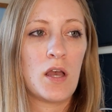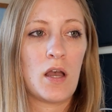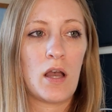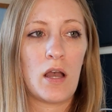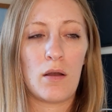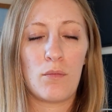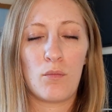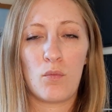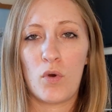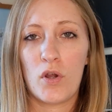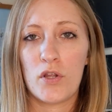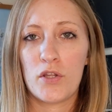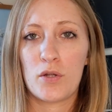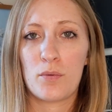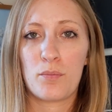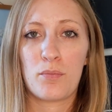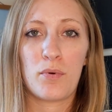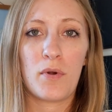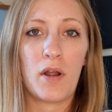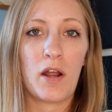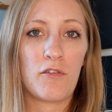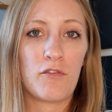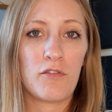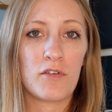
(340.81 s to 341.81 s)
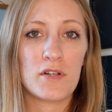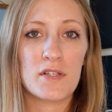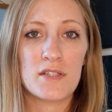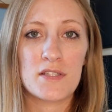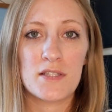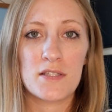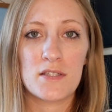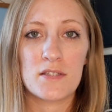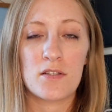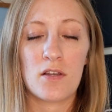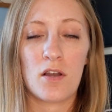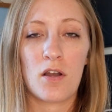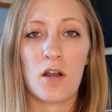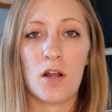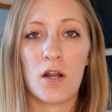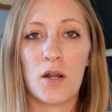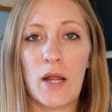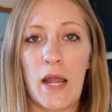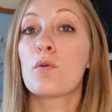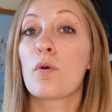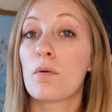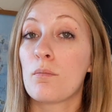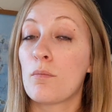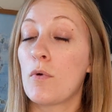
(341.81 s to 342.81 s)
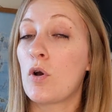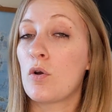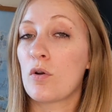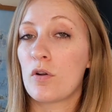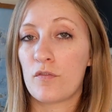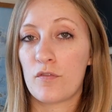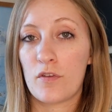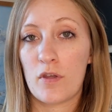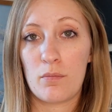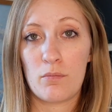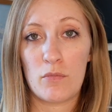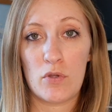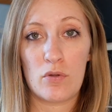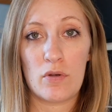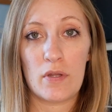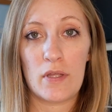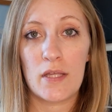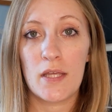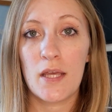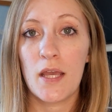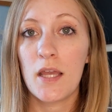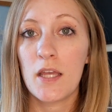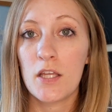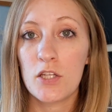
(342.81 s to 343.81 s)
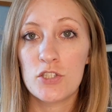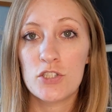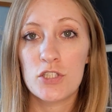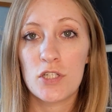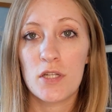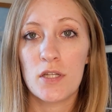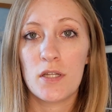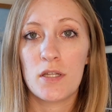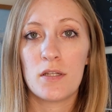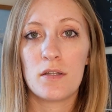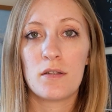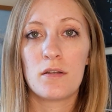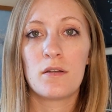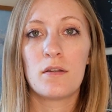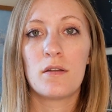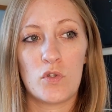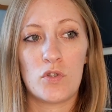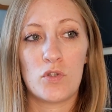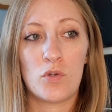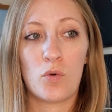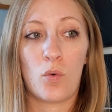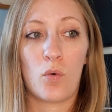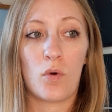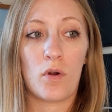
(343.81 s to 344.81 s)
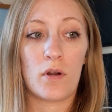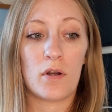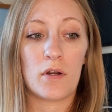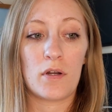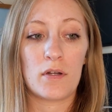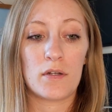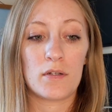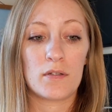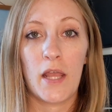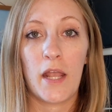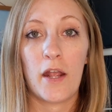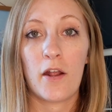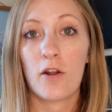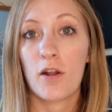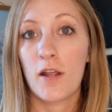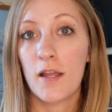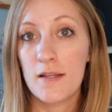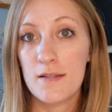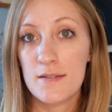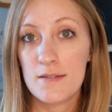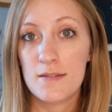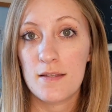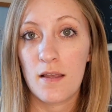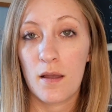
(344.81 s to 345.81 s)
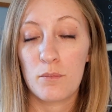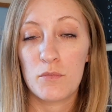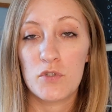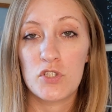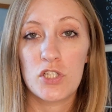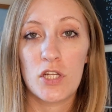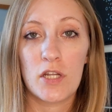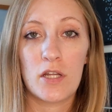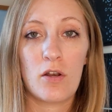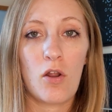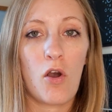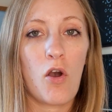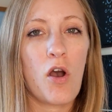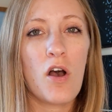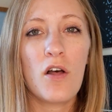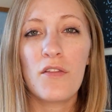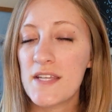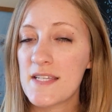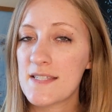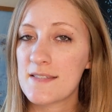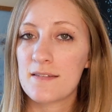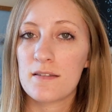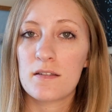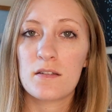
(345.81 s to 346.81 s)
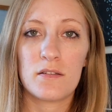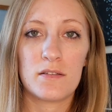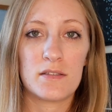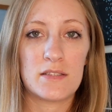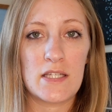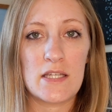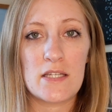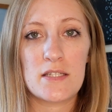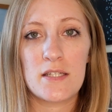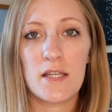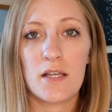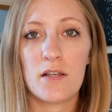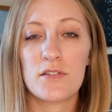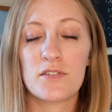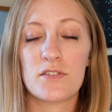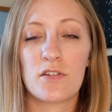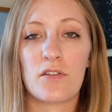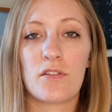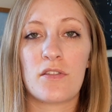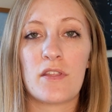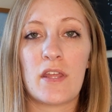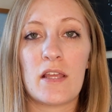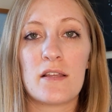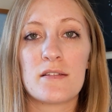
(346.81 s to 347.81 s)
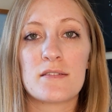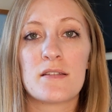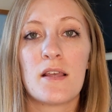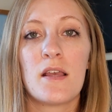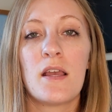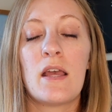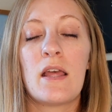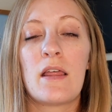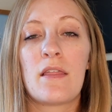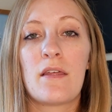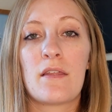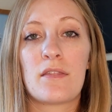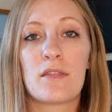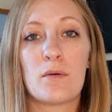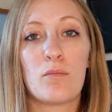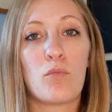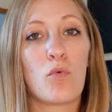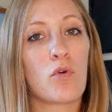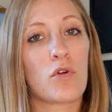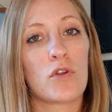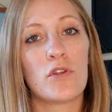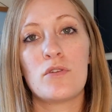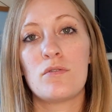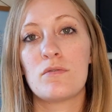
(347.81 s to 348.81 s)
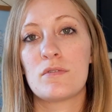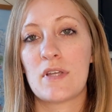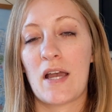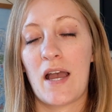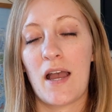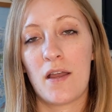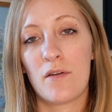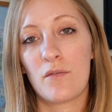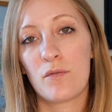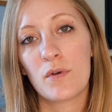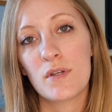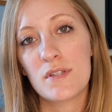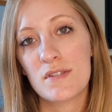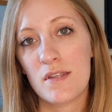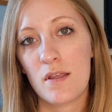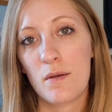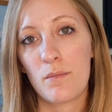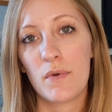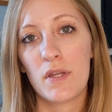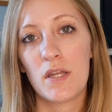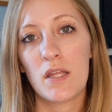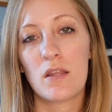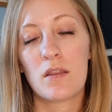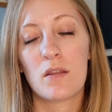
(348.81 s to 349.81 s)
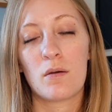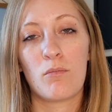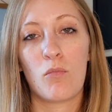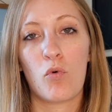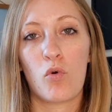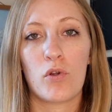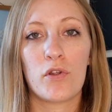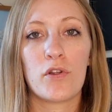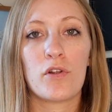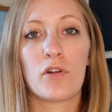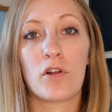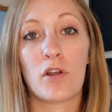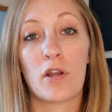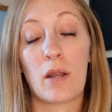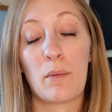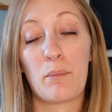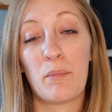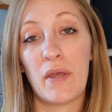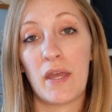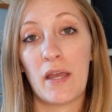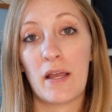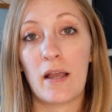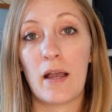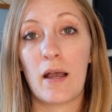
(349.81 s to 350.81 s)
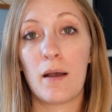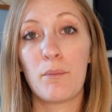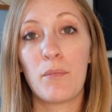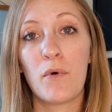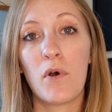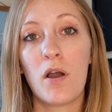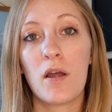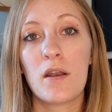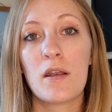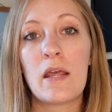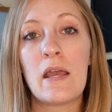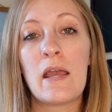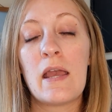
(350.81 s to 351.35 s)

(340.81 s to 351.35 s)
what your preferences are, your mode of communication, your air consumption. All these little details are things that the more you dive with somebody, the more you're gonna pick up on